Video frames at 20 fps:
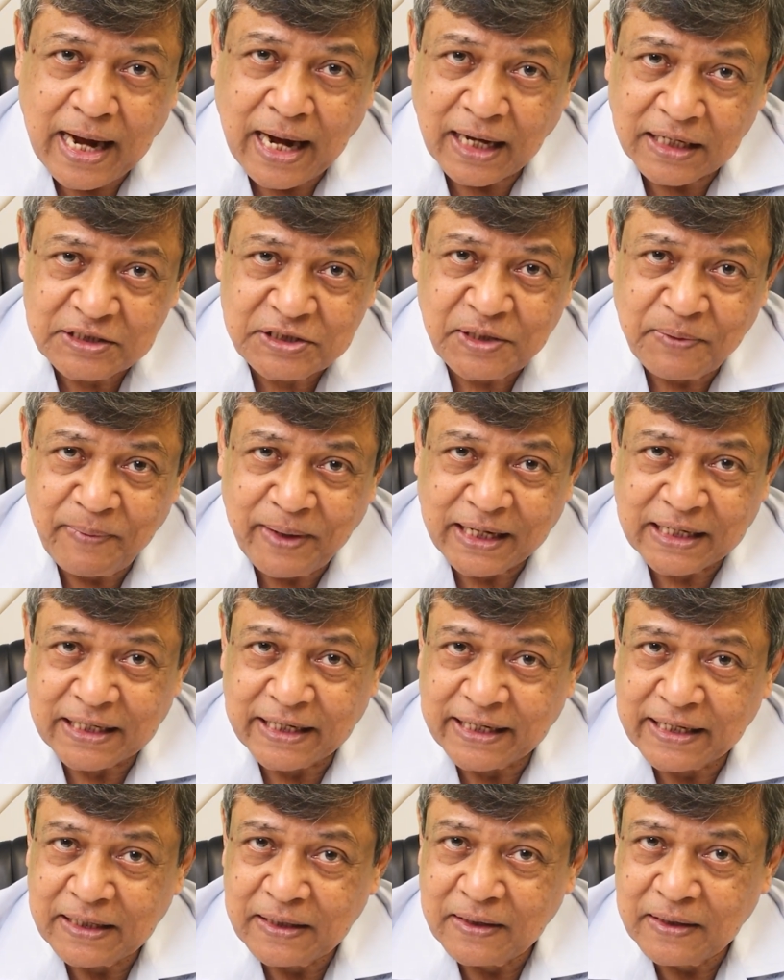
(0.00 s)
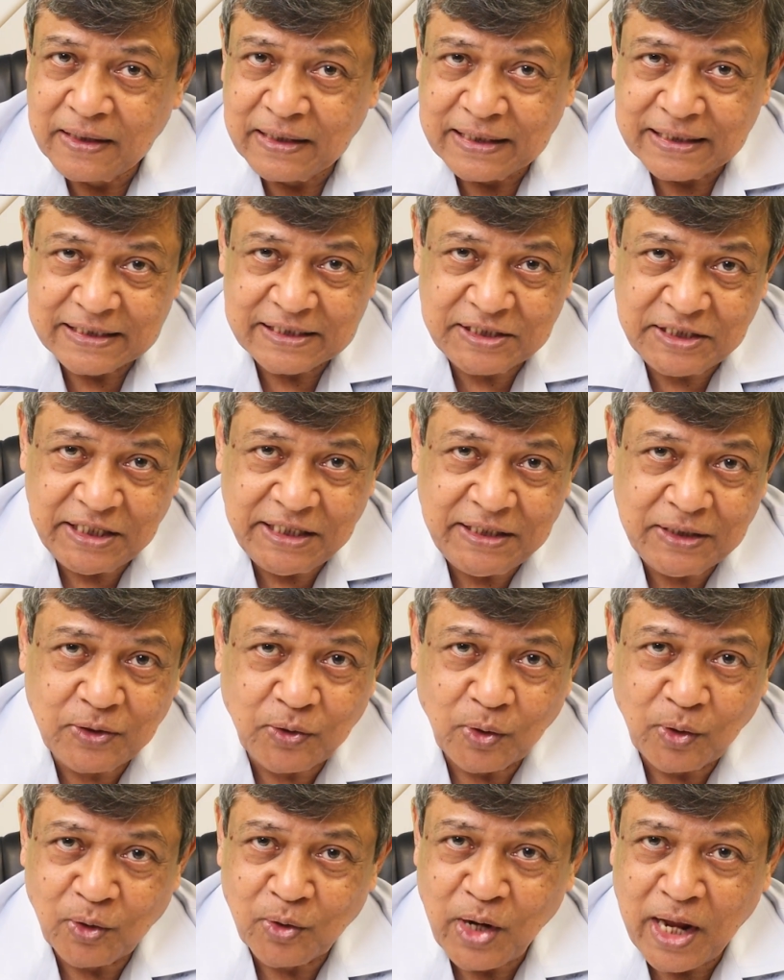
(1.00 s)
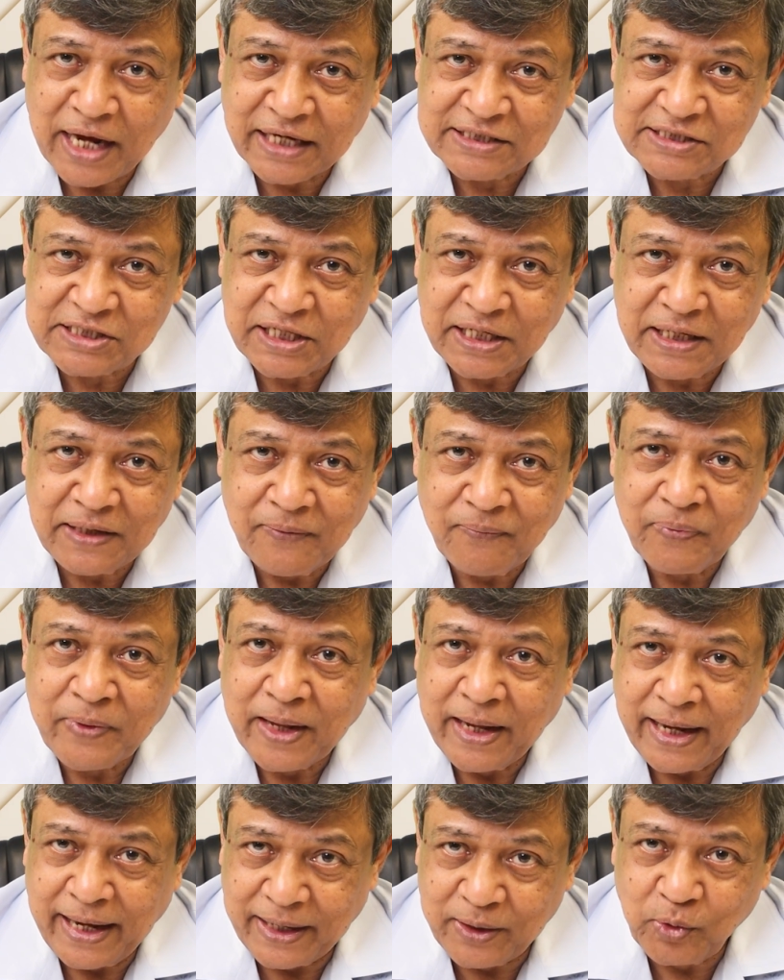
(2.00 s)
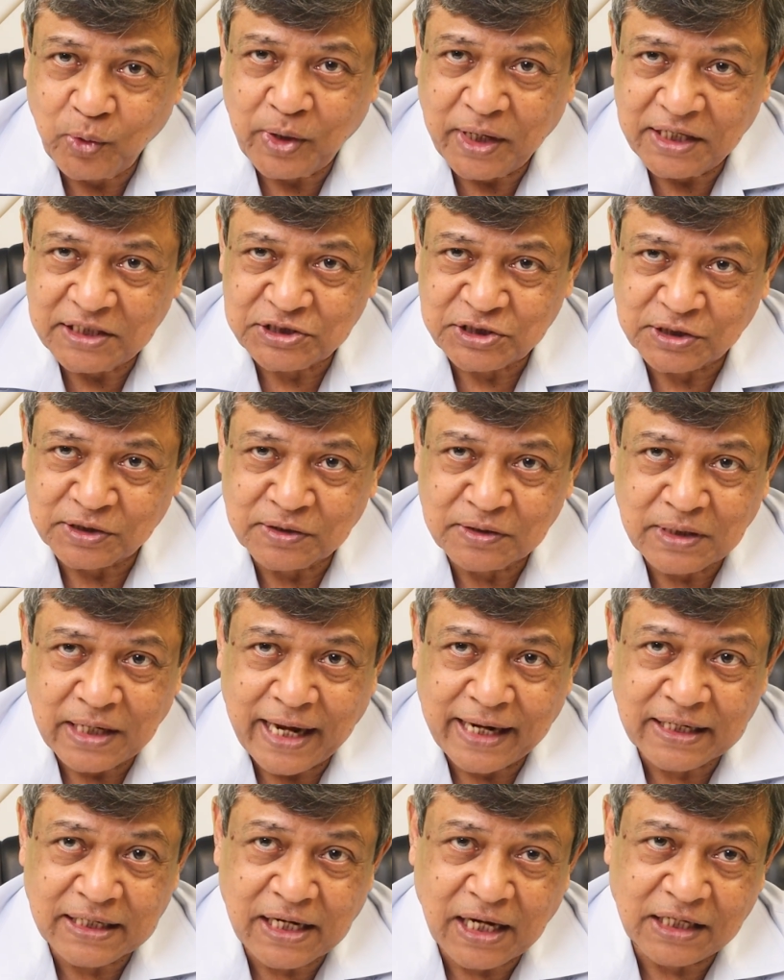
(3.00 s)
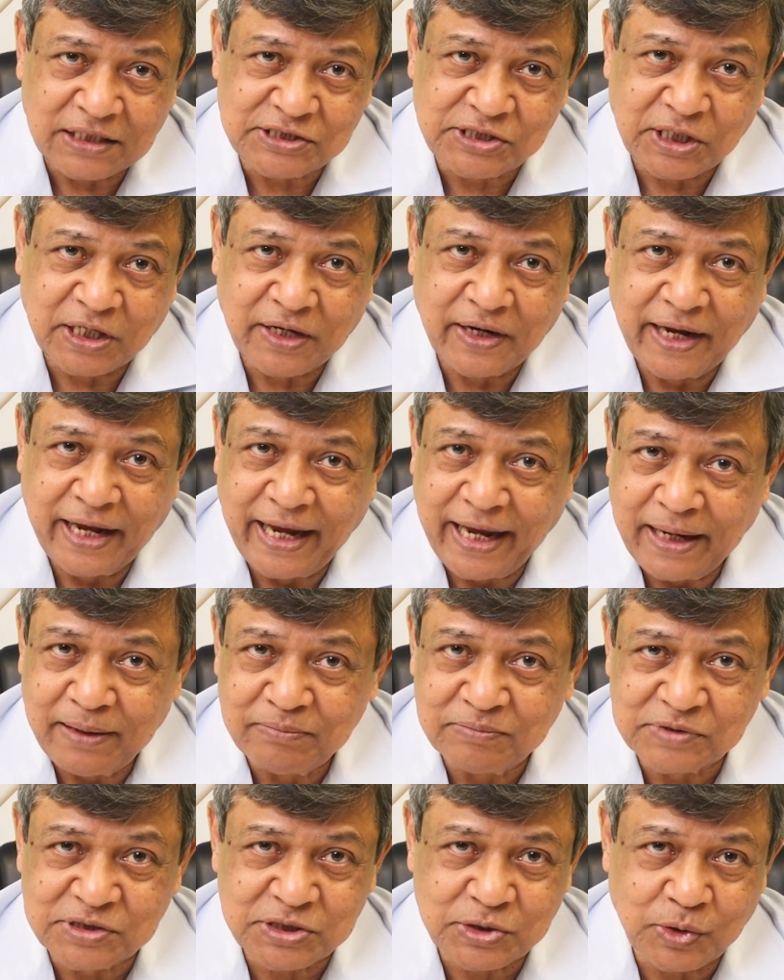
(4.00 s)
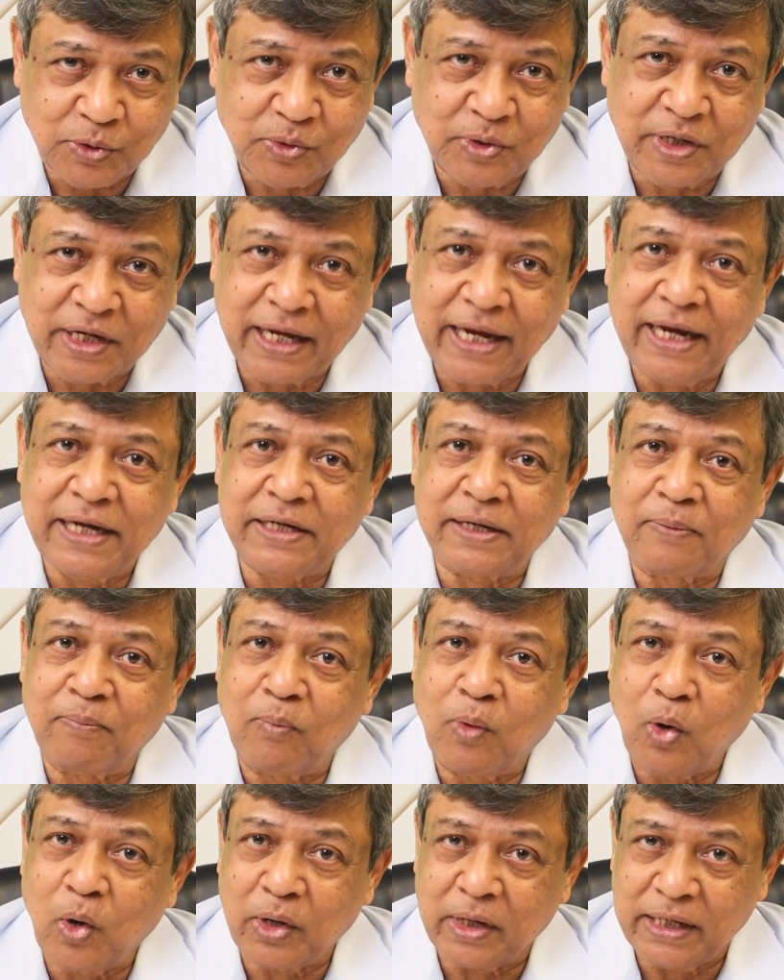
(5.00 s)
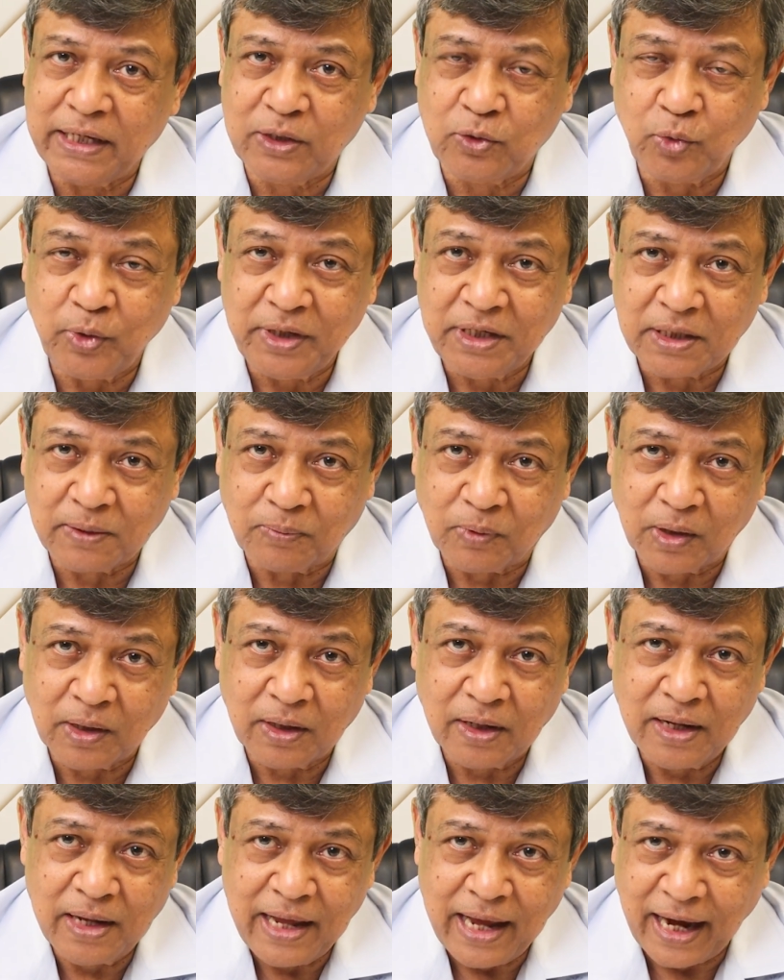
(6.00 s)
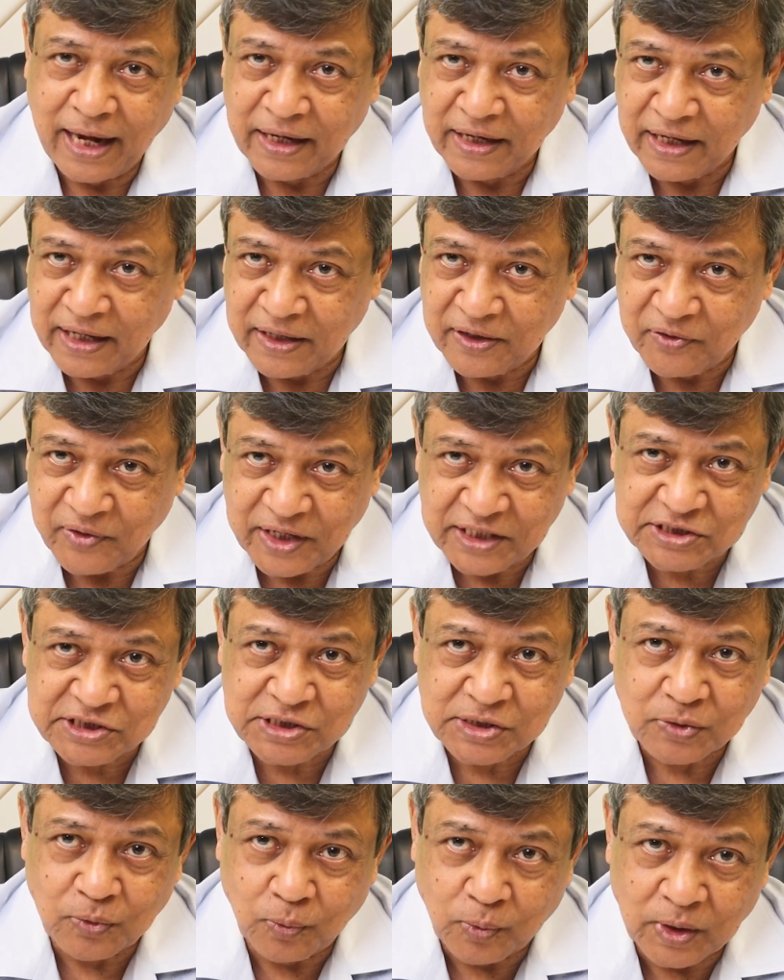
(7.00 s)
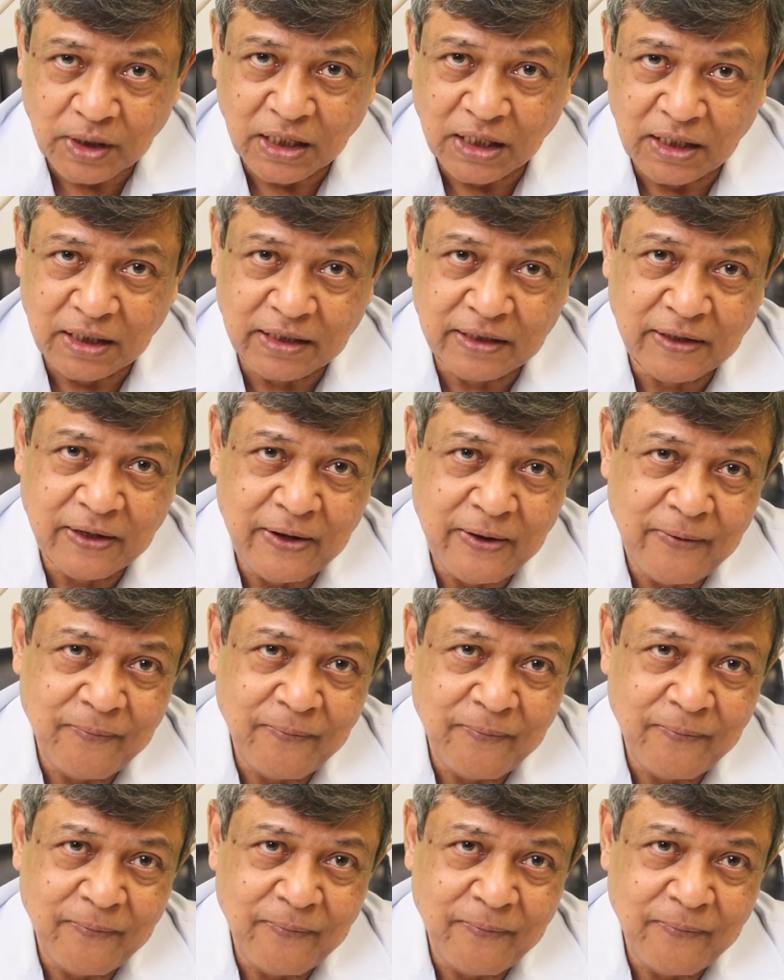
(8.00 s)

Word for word: Ultimately, decolonizing education and culture aims to create a more equitable and enriched world